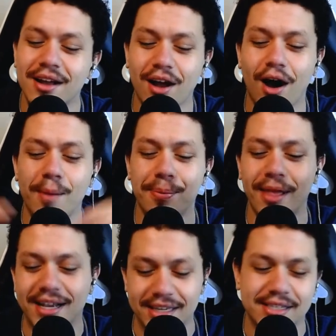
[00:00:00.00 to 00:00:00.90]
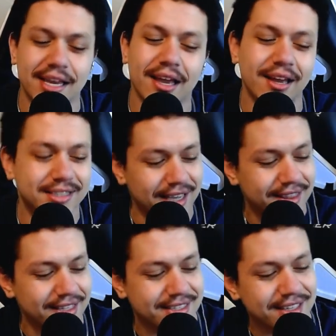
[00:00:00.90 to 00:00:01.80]
complex it's like it's
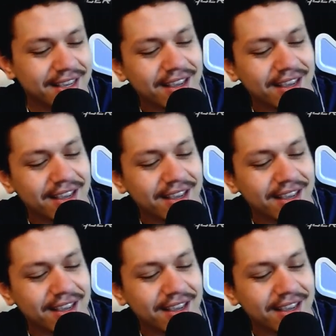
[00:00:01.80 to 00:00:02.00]
like this